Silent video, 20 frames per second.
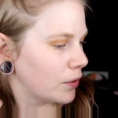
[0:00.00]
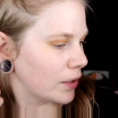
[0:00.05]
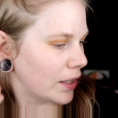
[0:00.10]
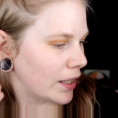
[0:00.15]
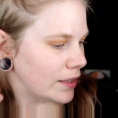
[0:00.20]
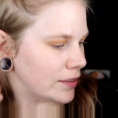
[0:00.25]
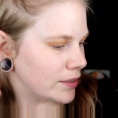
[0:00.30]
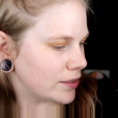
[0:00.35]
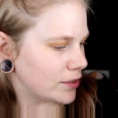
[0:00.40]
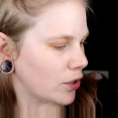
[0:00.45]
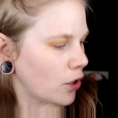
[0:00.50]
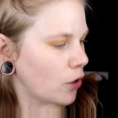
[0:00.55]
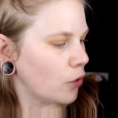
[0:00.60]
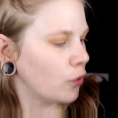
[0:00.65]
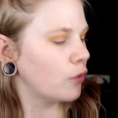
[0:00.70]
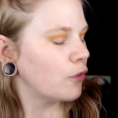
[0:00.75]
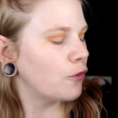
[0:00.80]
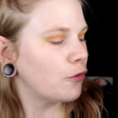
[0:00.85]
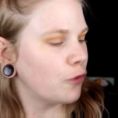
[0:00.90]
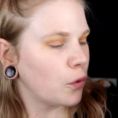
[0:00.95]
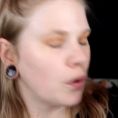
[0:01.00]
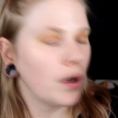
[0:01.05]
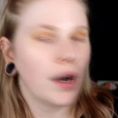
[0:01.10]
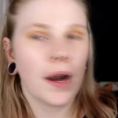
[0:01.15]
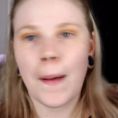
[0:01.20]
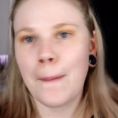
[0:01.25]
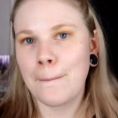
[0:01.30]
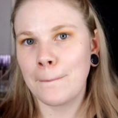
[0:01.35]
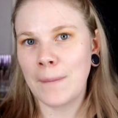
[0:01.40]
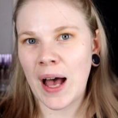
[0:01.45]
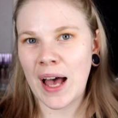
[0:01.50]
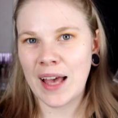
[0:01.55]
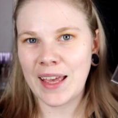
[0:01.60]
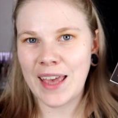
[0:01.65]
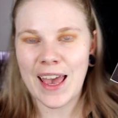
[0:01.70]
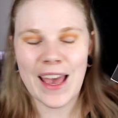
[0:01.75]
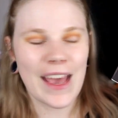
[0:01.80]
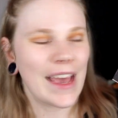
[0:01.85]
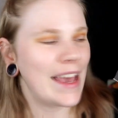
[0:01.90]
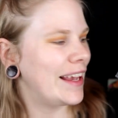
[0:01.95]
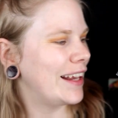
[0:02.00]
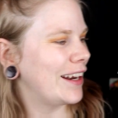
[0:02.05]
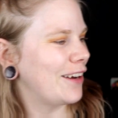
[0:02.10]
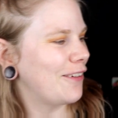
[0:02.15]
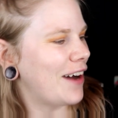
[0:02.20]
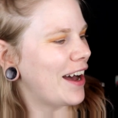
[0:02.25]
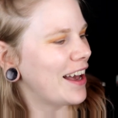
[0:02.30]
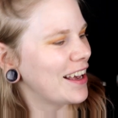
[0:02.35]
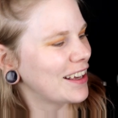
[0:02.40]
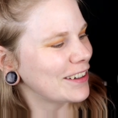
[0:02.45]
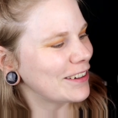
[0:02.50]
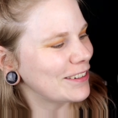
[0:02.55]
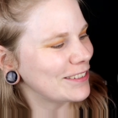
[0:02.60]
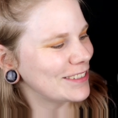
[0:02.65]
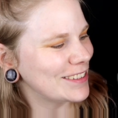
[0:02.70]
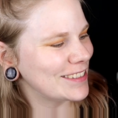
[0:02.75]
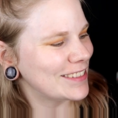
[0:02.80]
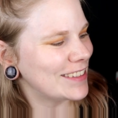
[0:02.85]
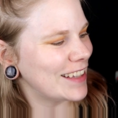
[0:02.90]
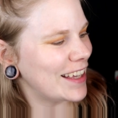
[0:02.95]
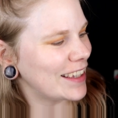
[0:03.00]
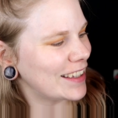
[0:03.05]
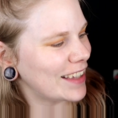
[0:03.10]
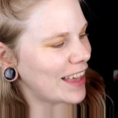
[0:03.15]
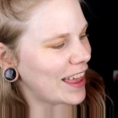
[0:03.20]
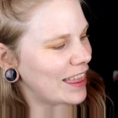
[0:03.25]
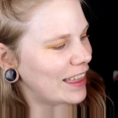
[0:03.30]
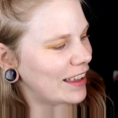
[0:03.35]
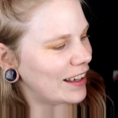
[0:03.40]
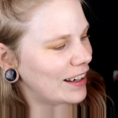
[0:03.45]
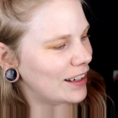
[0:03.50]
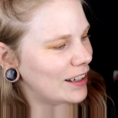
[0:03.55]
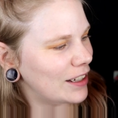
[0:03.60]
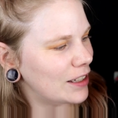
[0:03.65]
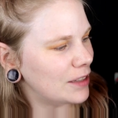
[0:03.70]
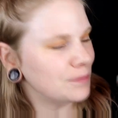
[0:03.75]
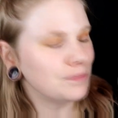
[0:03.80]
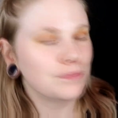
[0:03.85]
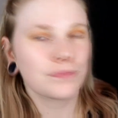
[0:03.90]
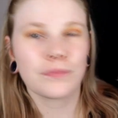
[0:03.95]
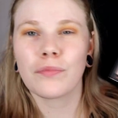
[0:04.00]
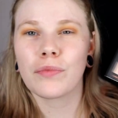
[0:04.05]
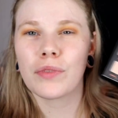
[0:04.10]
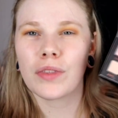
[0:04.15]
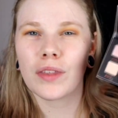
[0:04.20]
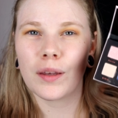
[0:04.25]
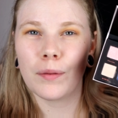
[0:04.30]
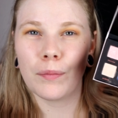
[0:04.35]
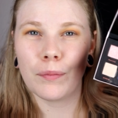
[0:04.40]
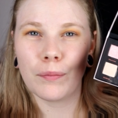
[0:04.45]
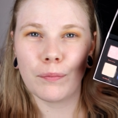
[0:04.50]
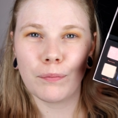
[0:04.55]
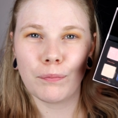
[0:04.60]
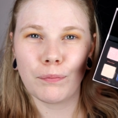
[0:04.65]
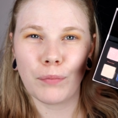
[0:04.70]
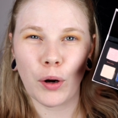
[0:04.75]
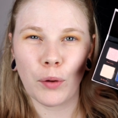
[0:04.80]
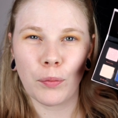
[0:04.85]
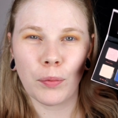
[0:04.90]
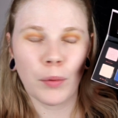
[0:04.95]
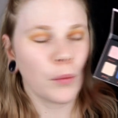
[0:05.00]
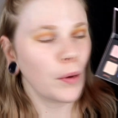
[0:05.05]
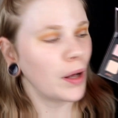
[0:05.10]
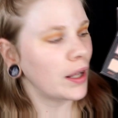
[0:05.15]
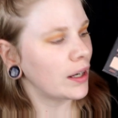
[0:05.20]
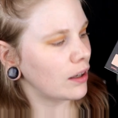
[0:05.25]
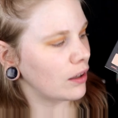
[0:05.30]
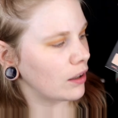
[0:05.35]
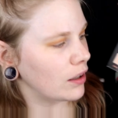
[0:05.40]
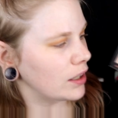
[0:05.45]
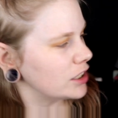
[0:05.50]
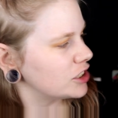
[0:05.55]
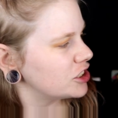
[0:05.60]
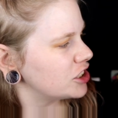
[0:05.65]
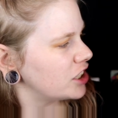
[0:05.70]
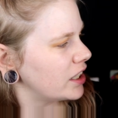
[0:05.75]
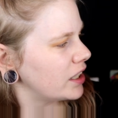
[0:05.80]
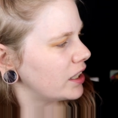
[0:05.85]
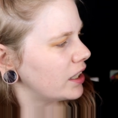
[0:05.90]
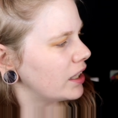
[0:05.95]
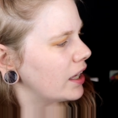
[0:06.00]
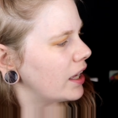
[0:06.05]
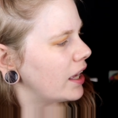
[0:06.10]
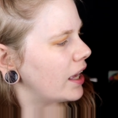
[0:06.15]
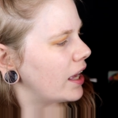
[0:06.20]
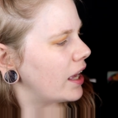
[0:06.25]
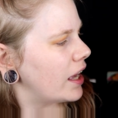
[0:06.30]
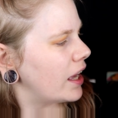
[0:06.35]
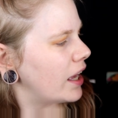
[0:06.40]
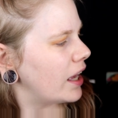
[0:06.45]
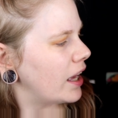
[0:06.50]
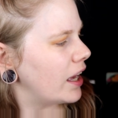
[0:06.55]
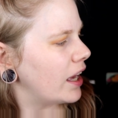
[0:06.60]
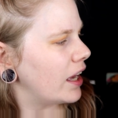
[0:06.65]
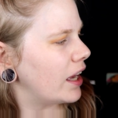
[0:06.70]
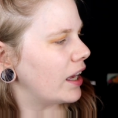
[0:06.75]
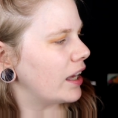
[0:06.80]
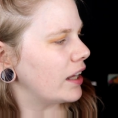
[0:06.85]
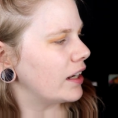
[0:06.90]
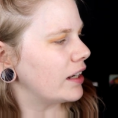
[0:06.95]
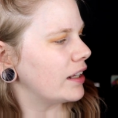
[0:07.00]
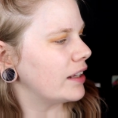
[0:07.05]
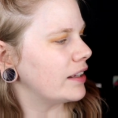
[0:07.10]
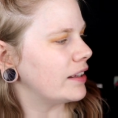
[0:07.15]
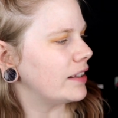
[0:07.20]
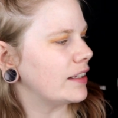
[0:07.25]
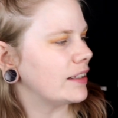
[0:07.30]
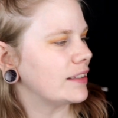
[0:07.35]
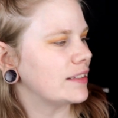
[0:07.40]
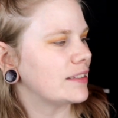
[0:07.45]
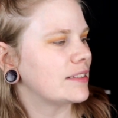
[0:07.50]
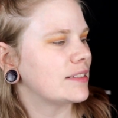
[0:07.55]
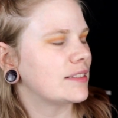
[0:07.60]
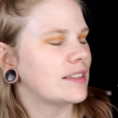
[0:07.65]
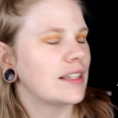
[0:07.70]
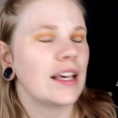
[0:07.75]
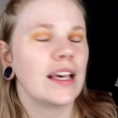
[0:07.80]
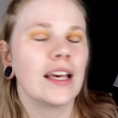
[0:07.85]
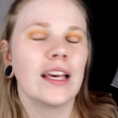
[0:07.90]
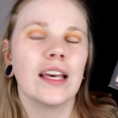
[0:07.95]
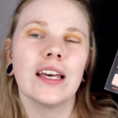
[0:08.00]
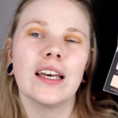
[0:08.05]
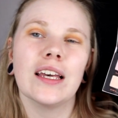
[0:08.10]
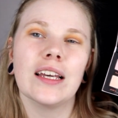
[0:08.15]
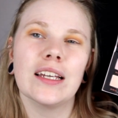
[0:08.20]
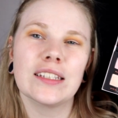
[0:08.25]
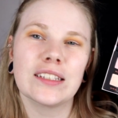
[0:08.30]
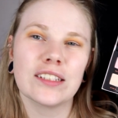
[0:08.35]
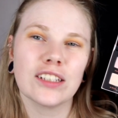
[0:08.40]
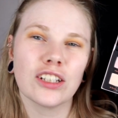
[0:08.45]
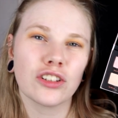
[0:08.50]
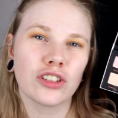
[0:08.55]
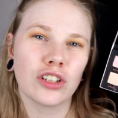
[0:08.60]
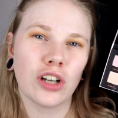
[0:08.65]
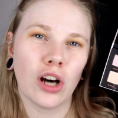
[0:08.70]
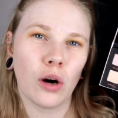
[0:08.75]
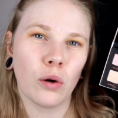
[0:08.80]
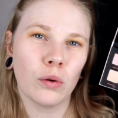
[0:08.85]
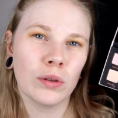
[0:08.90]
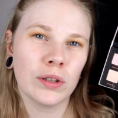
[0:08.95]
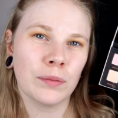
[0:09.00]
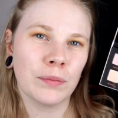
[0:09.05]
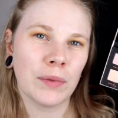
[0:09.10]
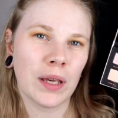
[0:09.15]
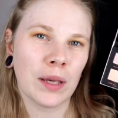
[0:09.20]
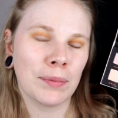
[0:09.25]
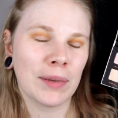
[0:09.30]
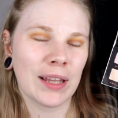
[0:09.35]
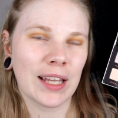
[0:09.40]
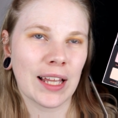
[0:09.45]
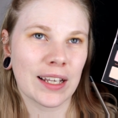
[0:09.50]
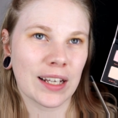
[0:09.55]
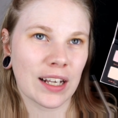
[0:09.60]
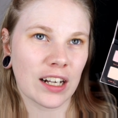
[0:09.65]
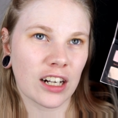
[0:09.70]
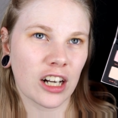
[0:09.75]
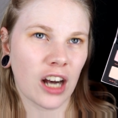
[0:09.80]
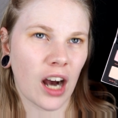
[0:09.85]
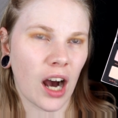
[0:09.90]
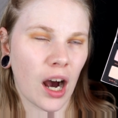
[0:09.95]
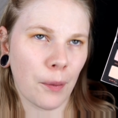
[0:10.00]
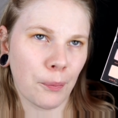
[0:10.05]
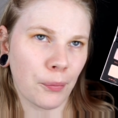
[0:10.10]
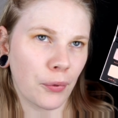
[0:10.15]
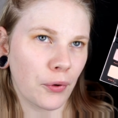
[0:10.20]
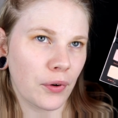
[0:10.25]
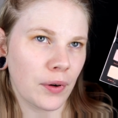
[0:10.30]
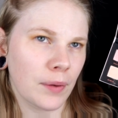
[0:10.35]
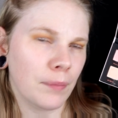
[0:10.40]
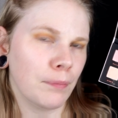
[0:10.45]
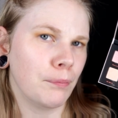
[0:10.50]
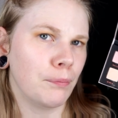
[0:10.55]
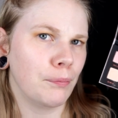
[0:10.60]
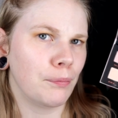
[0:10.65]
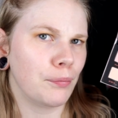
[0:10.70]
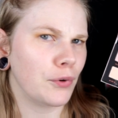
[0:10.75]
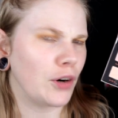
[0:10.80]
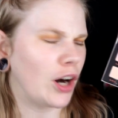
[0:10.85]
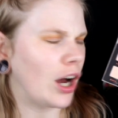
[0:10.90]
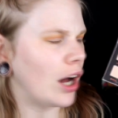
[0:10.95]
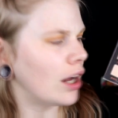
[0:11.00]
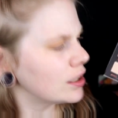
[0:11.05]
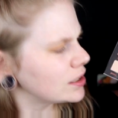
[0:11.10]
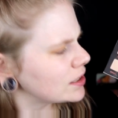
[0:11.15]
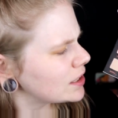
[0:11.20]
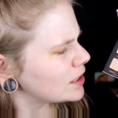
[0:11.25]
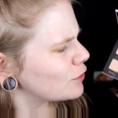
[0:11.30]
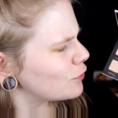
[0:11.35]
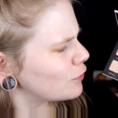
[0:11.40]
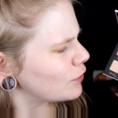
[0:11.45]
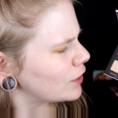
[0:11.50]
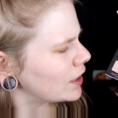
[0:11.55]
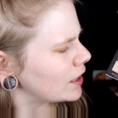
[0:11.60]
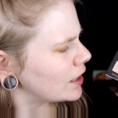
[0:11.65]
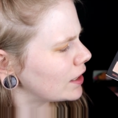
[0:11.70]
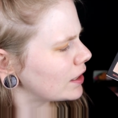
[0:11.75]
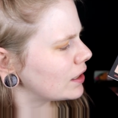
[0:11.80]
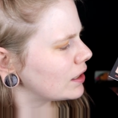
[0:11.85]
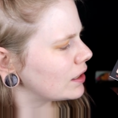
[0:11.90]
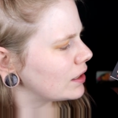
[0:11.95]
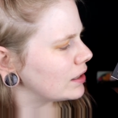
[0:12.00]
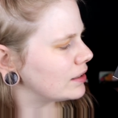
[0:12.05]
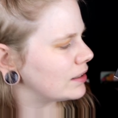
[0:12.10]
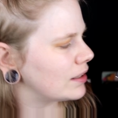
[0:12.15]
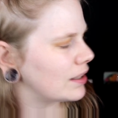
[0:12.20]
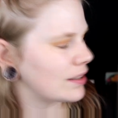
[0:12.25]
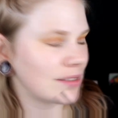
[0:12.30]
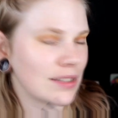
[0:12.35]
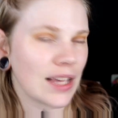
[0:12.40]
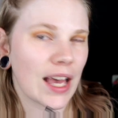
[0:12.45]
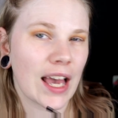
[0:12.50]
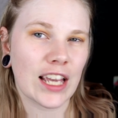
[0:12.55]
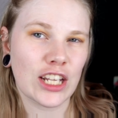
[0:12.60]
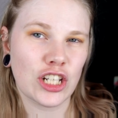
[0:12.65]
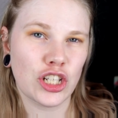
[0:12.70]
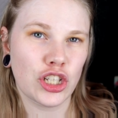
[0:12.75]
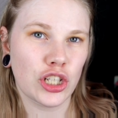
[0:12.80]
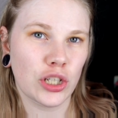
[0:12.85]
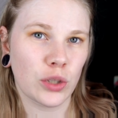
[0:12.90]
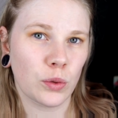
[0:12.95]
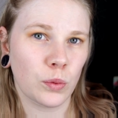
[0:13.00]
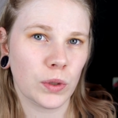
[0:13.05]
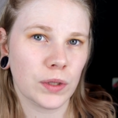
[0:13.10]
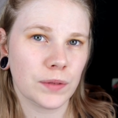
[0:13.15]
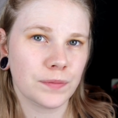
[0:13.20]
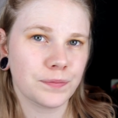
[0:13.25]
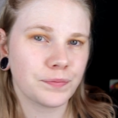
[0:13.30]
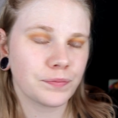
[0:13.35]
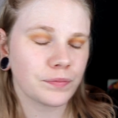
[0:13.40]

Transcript: Okay, so for my halo, I'm going to take the purple one, Loyalty, and this, it's not gold, maybe like a coppery bronze thing. Yes, I do.